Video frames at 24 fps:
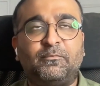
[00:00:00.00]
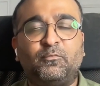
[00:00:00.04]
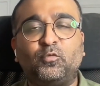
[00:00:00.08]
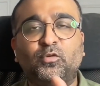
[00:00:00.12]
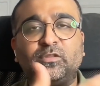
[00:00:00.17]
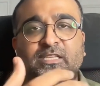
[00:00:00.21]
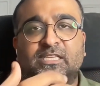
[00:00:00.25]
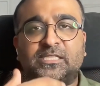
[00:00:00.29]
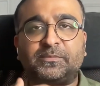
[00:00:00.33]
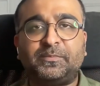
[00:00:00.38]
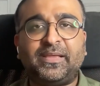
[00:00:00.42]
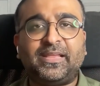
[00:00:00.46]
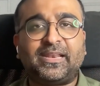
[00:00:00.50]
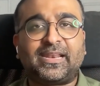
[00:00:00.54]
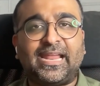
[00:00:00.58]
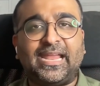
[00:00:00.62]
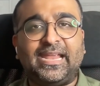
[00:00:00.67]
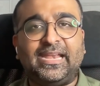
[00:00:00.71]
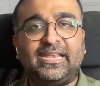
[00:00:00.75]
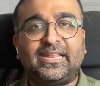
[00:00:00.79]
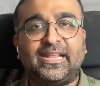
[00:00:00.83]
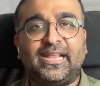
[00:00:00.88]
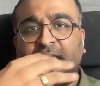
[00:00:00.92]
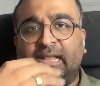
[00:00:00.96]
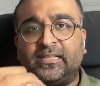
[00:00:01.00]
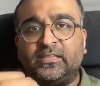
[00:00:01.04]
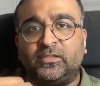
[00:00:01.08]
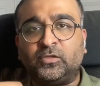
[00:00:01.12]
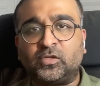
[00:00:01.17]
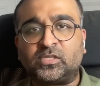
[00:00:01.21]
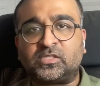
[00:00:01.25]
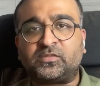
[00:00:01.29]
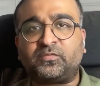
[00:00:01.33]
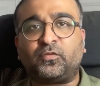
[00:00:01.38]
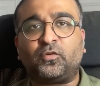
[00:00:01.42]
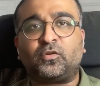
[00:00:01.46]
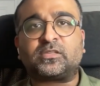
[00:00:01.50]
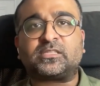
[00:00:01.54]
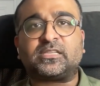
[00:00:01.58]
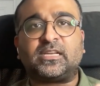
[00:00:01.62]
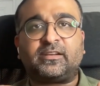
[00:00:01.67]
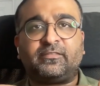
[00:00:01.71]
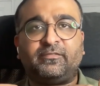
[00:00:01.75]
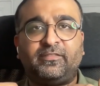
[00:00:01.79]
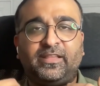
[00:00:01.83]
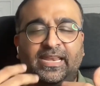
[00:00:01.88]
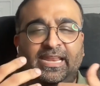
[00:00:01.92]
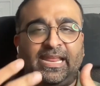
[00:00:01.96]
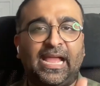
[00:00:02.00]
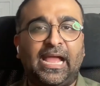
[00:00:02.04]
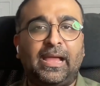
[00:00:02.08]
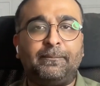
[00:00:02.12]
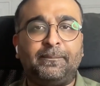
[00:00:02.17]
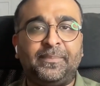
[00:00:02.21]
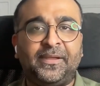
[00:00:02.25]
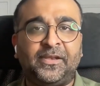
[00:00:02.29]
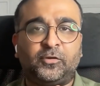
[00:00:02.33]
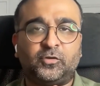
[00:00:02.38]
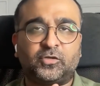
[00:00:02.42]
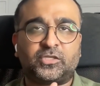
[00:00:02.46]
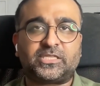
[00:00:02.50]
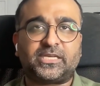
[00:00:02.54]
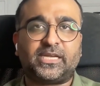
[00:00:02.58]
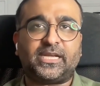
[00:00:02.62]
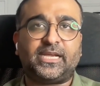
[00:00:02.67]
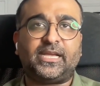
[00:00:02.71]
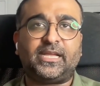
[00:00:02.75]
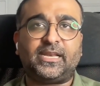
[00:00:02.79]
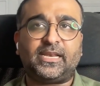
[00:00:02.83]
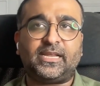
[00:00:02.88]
Would this be right? And those folks are very happy to share.